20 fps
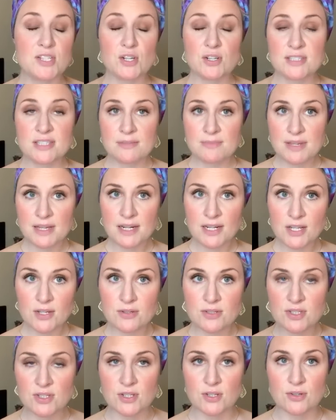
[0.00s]
took some getting
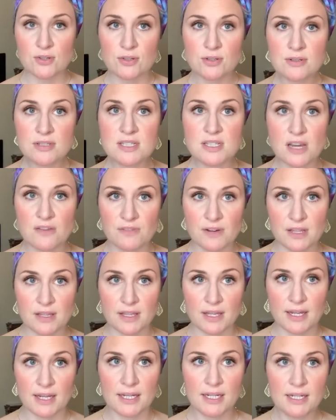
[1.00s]
used to,
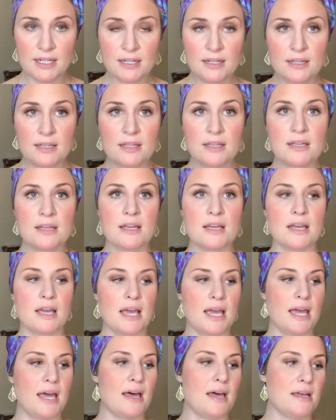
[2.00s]
definitely.
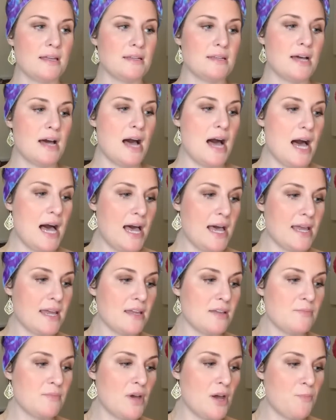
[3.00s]
And
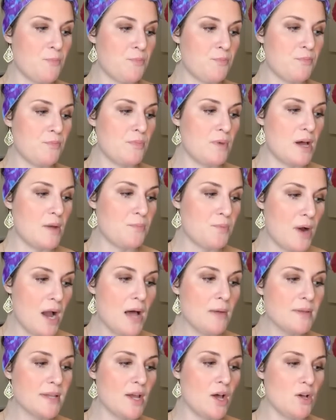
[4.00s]
I'm
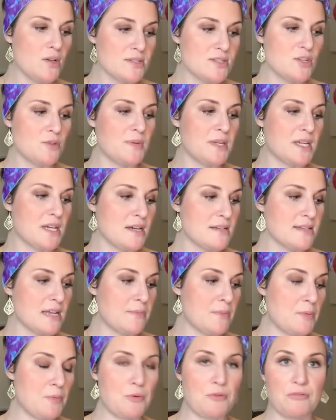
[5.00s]
probably also because
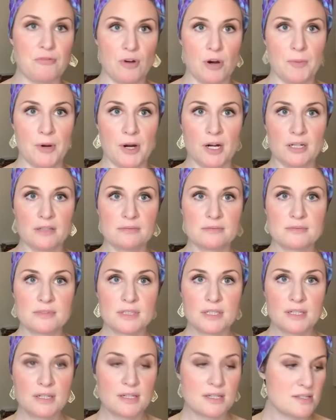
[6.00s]
I'm a performer.
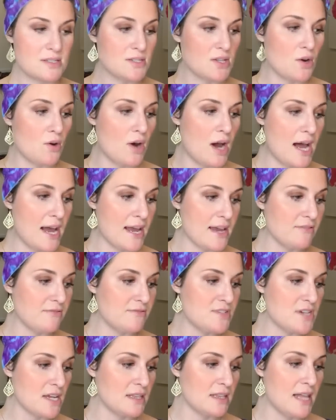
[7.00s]
So
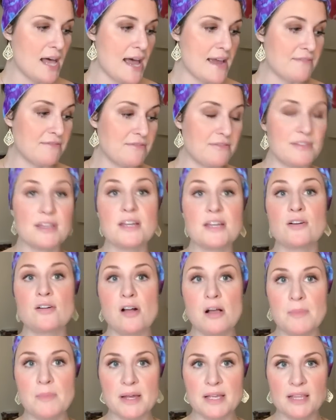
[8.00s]
I've done live
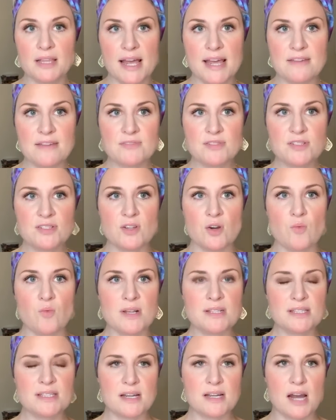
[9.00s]
theater all my life. So
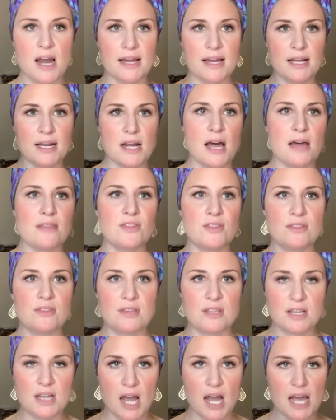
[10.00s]
once I kind of
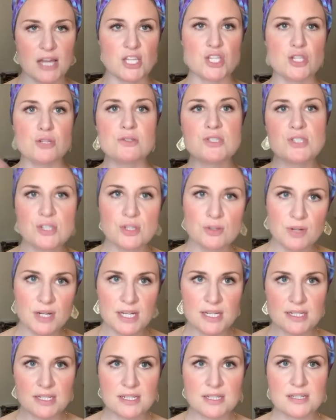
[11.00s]
got used to
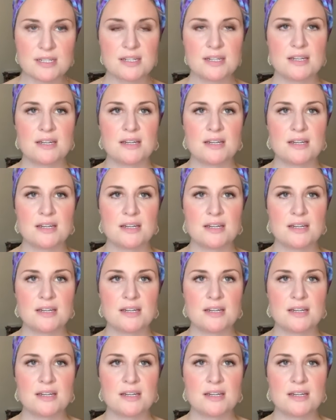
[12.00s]
it,